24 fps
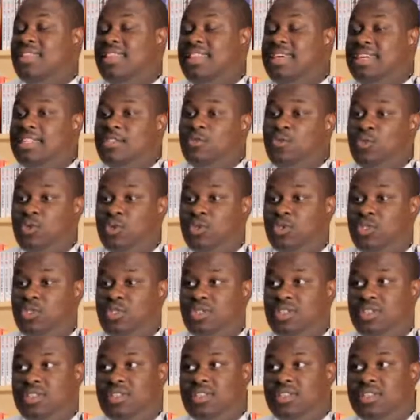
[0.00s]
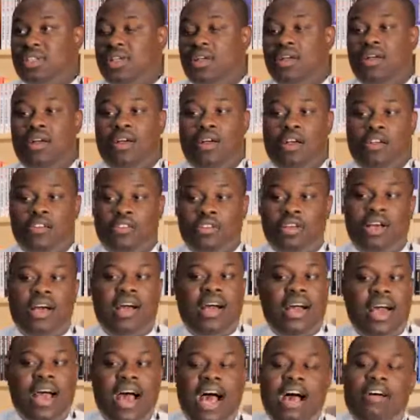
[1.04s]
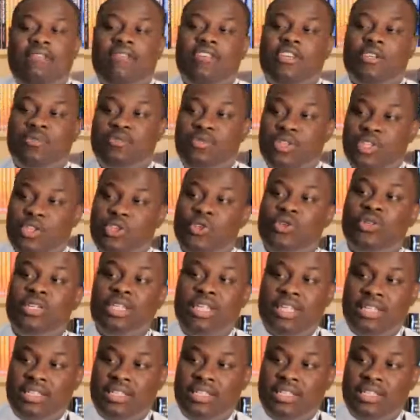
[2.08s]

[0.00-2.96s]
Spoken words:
that would not have a beyond